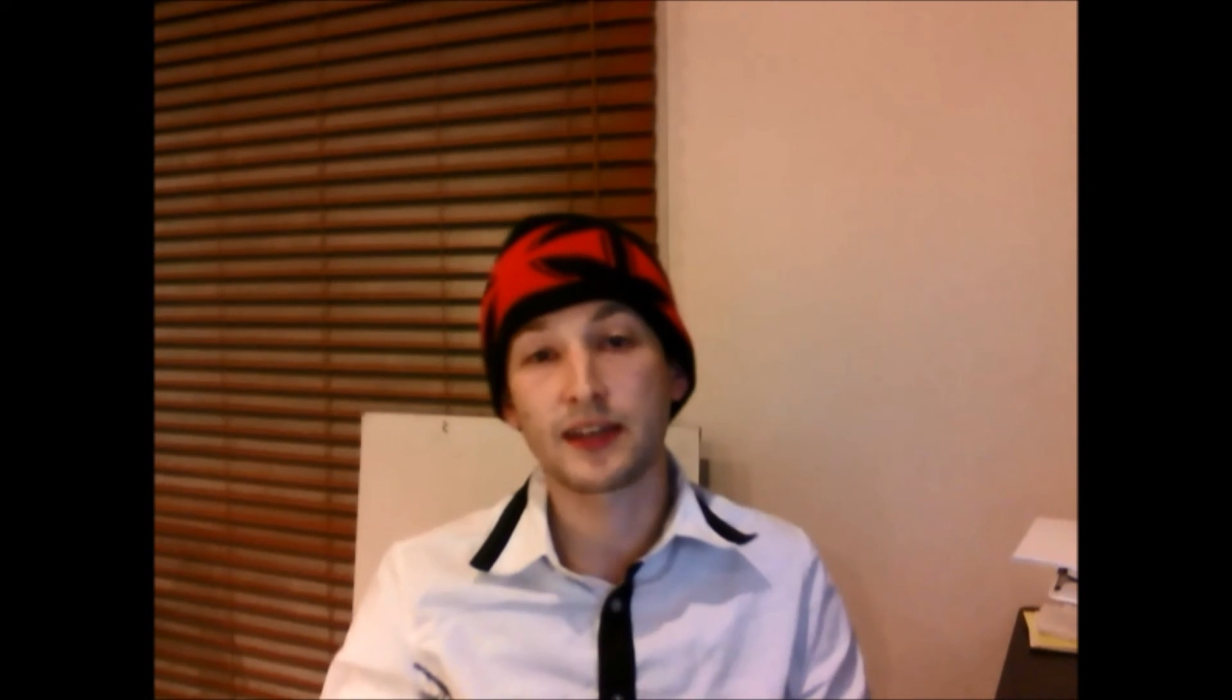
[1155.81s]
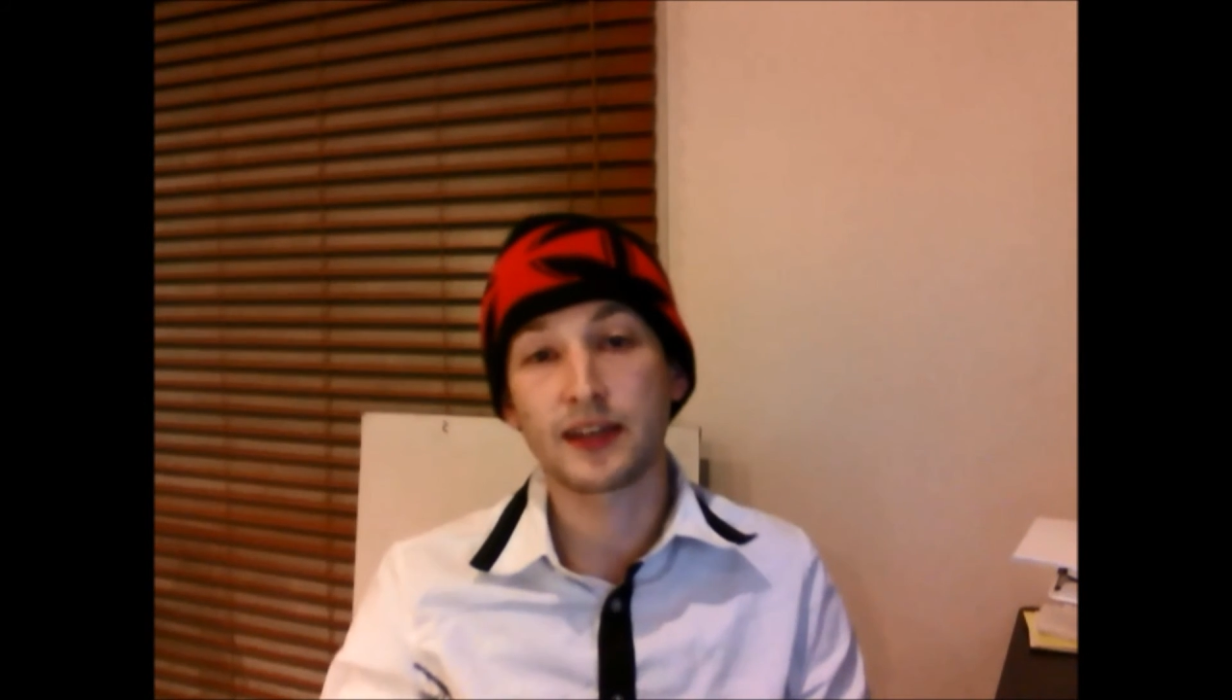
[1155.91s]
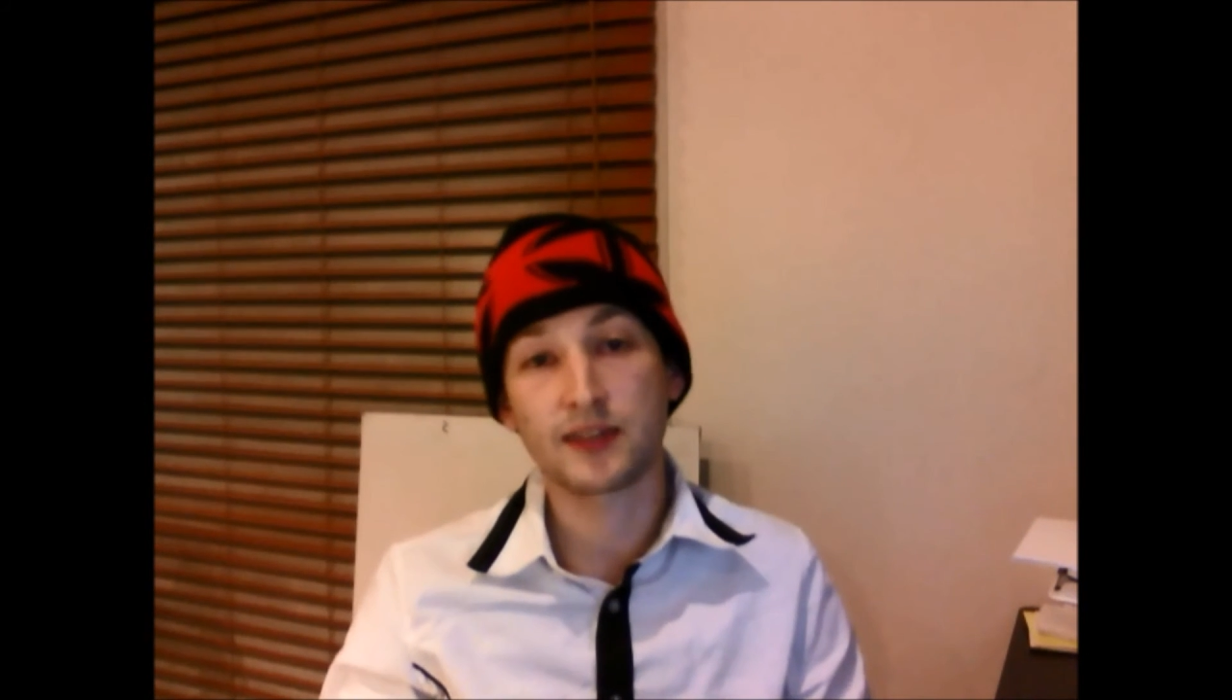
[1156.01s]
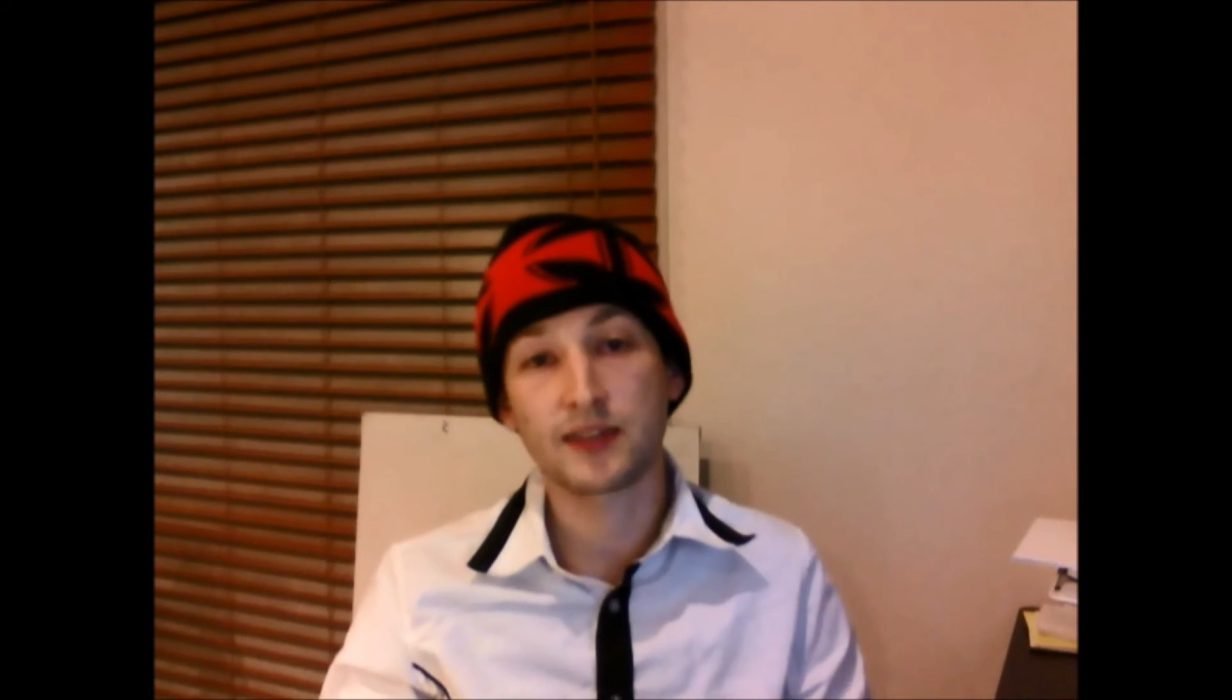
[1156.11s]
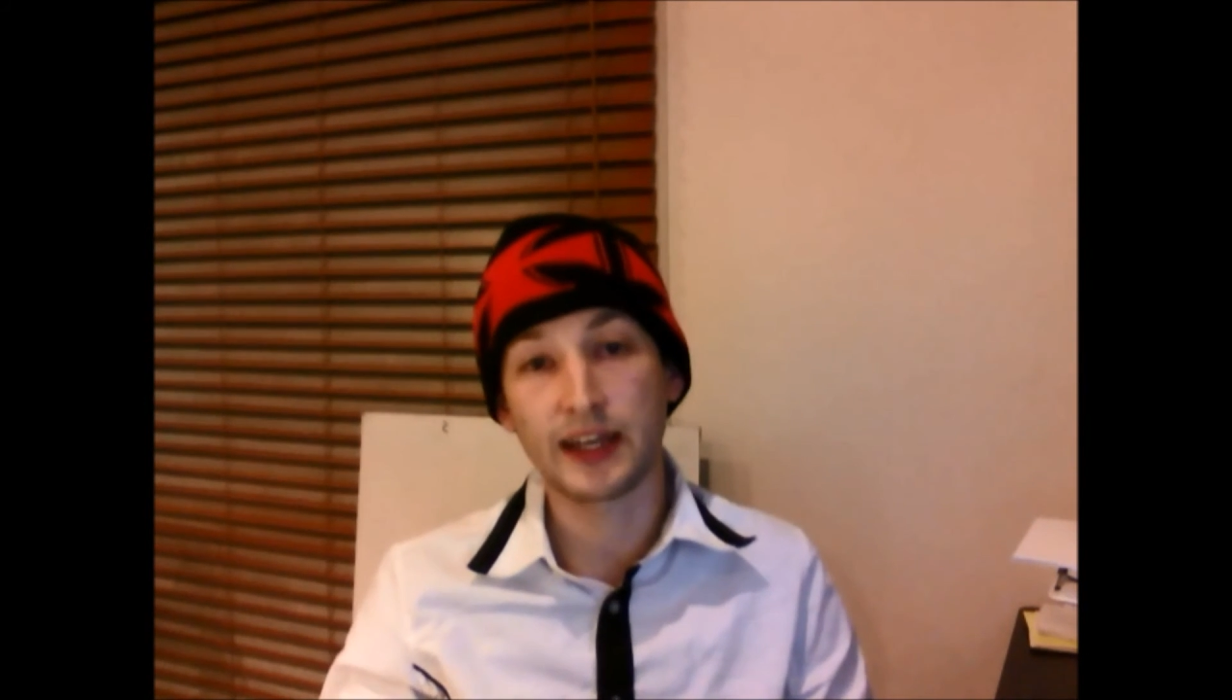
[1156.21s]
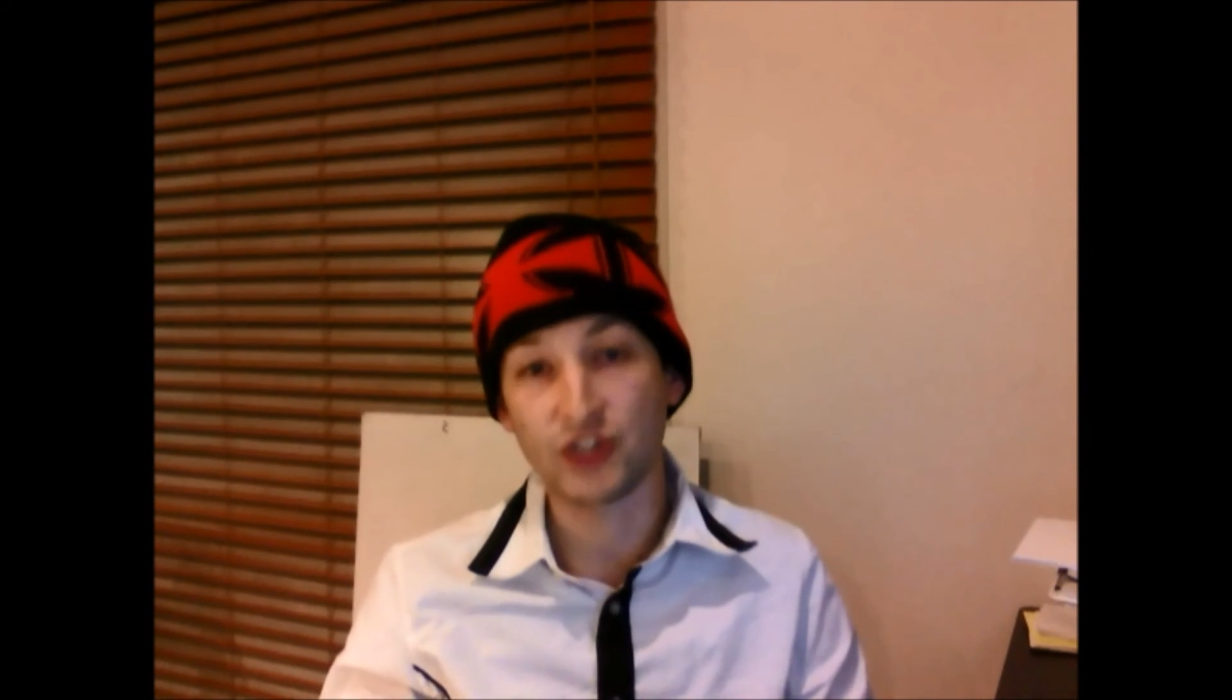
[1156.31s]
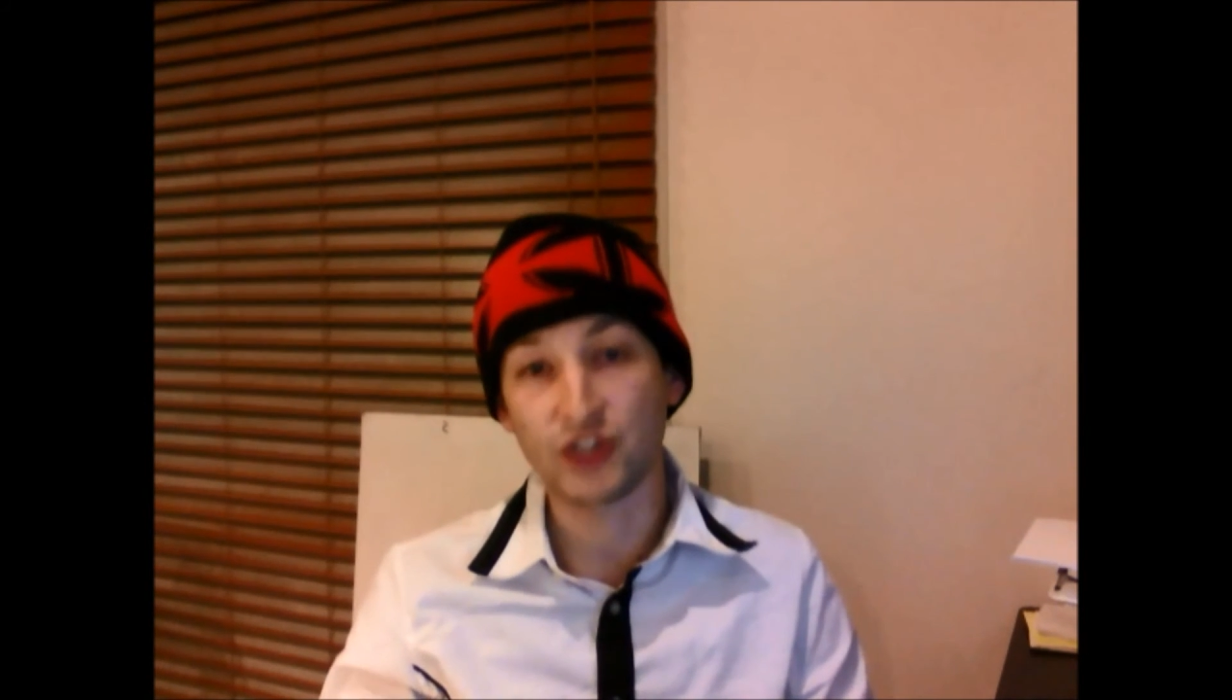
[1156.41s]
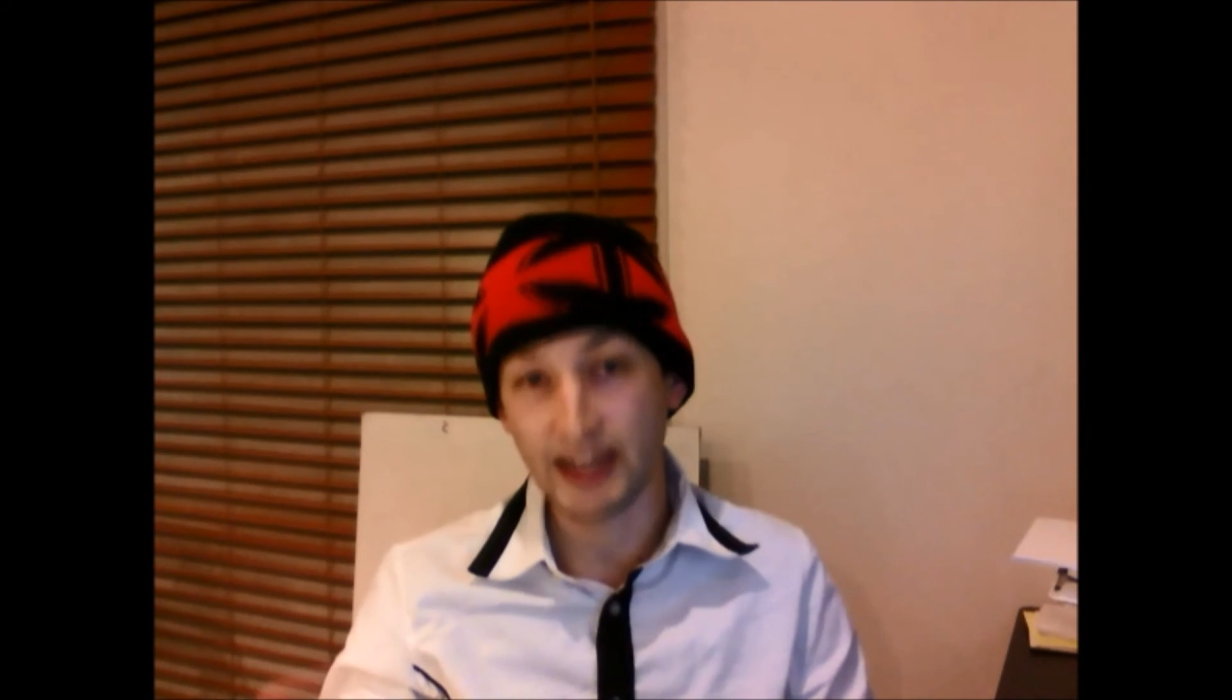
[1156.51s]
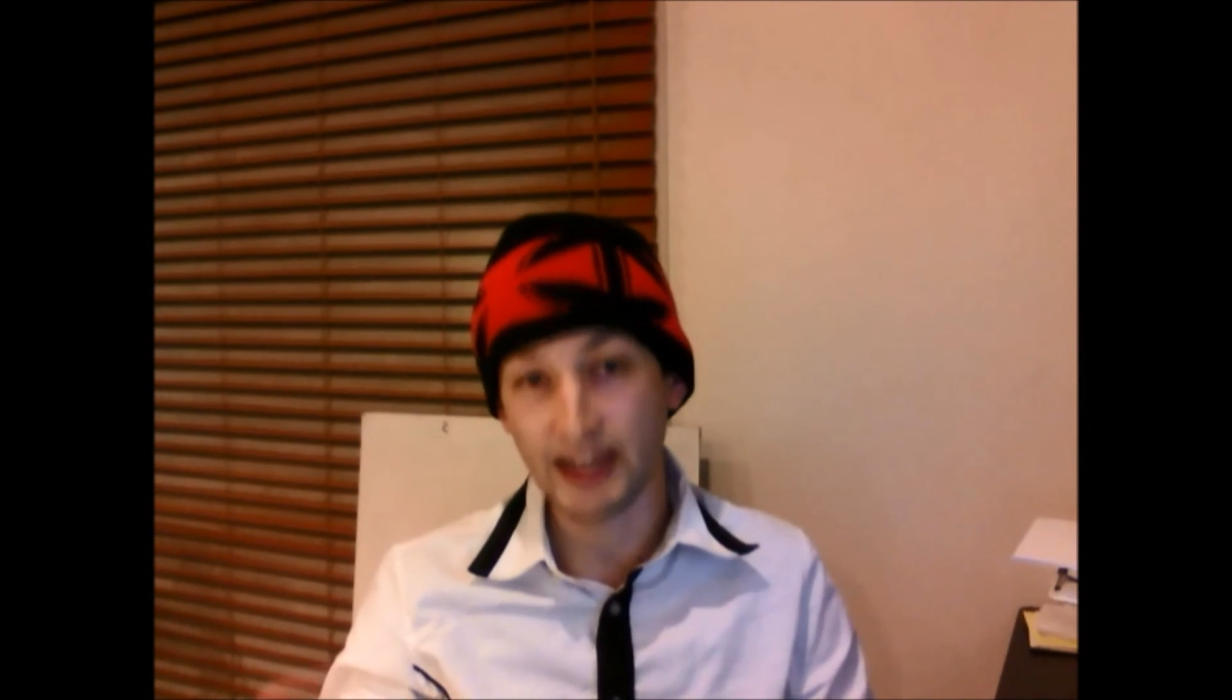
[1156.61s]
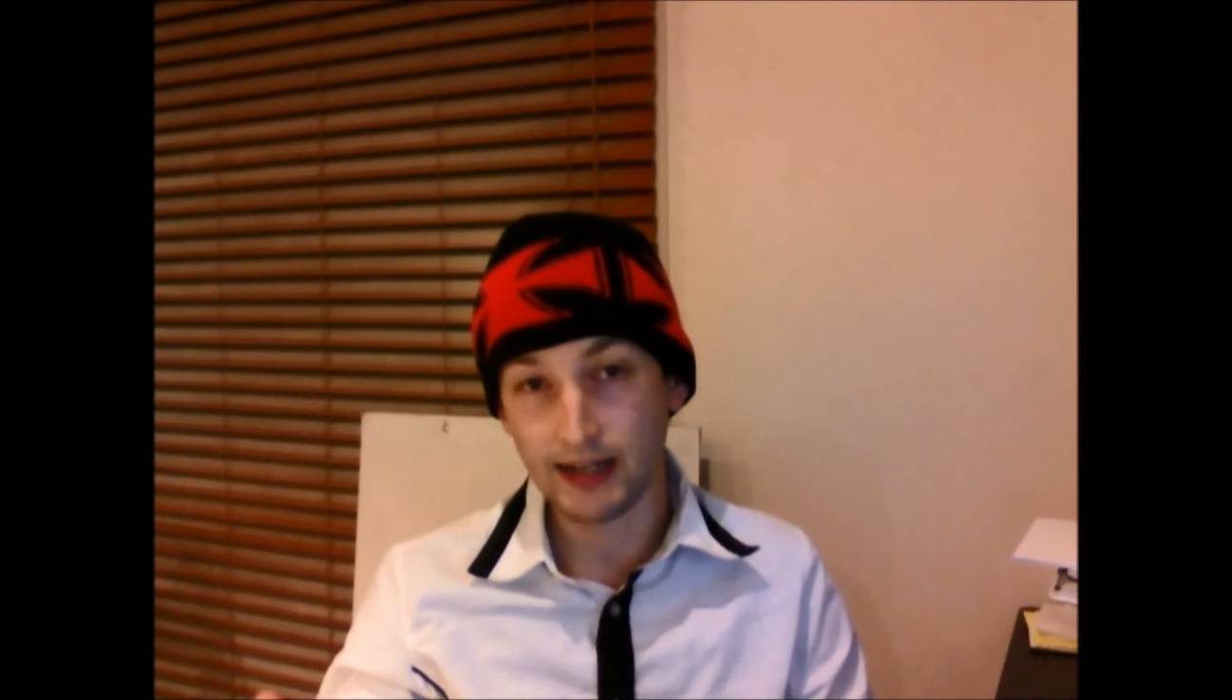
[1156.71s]
next to each
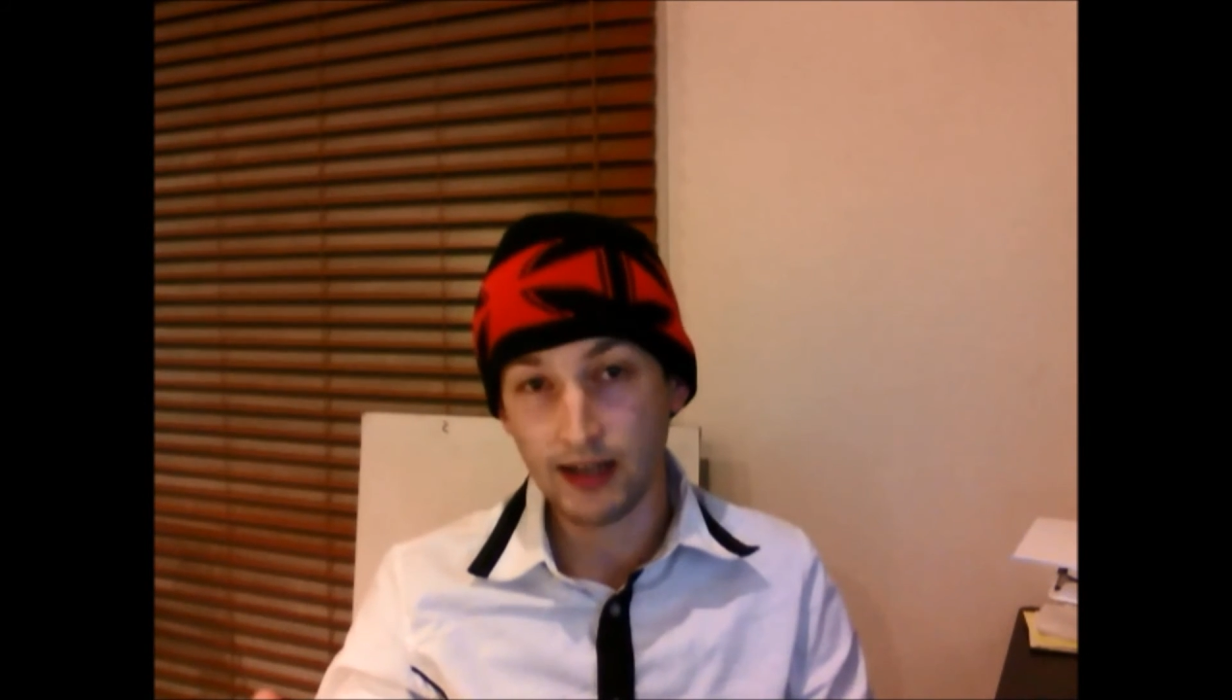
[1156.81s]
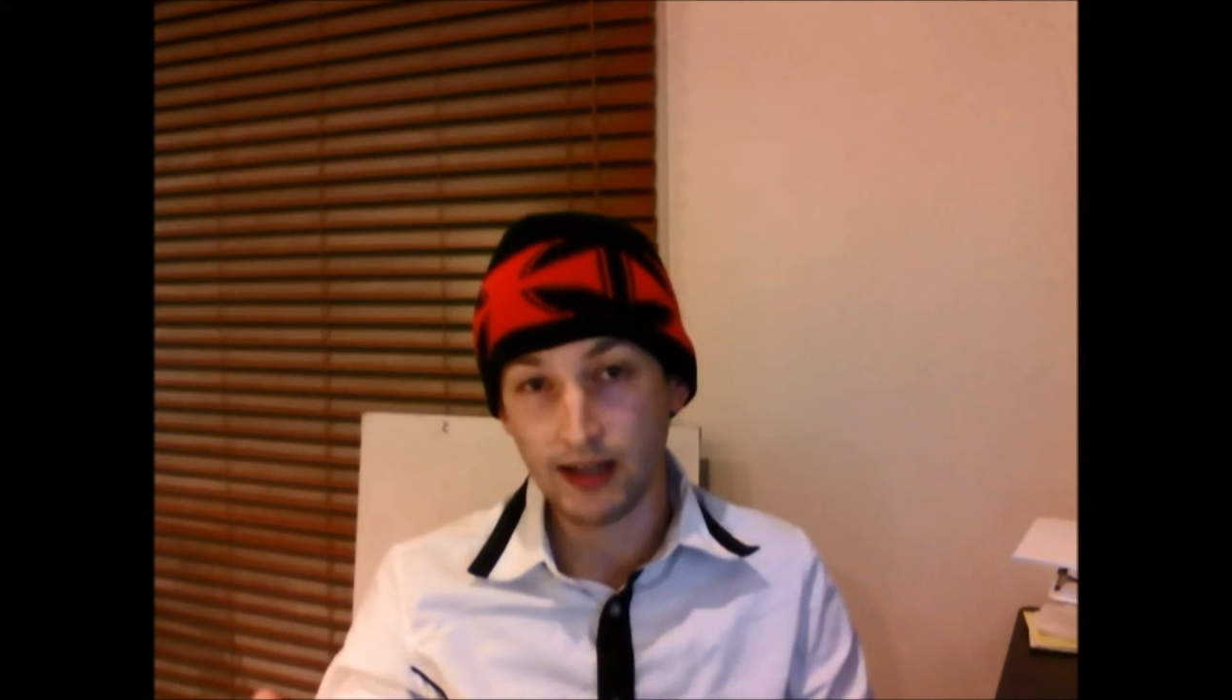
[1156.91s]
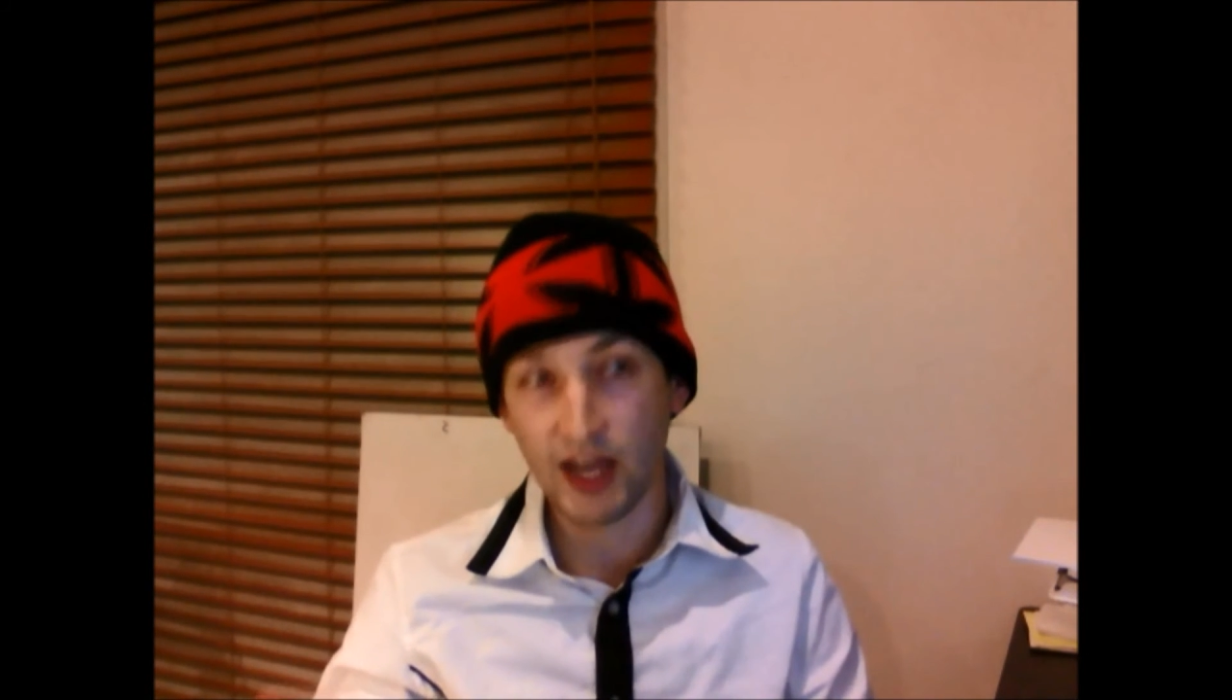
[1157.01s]
letter,